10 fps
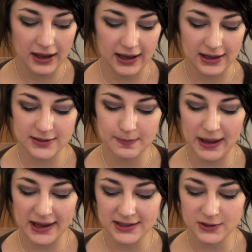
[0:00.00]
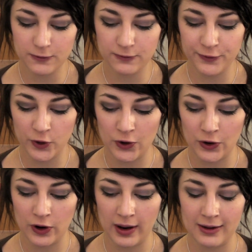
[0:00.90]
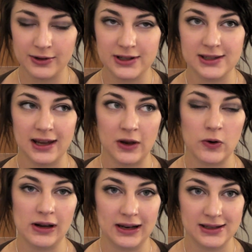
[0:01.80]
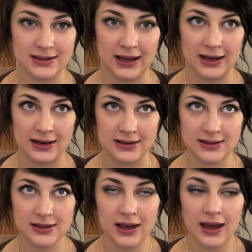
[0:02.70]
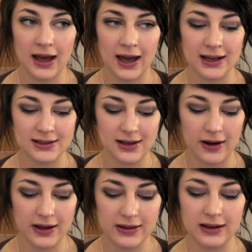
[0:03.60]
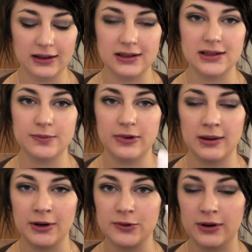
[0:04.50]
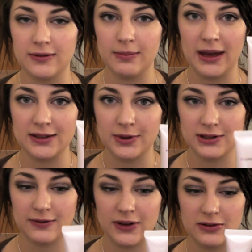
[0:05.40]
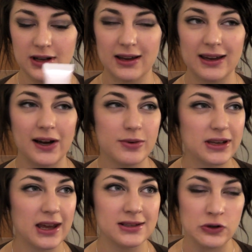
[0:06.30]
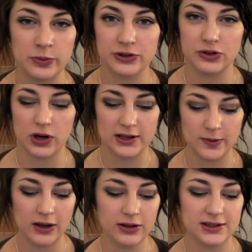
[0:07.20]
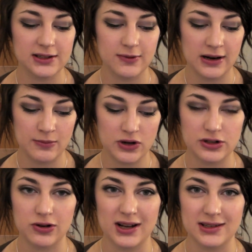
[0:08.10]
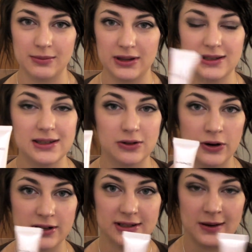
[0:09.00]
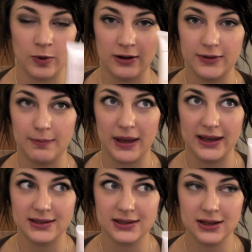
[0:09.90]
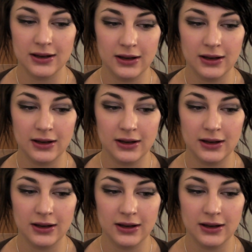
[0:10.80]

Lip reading: It's best for, I would say, oilier skins, as I think this is pretty much one of the best ones I've used. I would guess normal to dry as well, because it's really moisturising, but this is honestly one of the best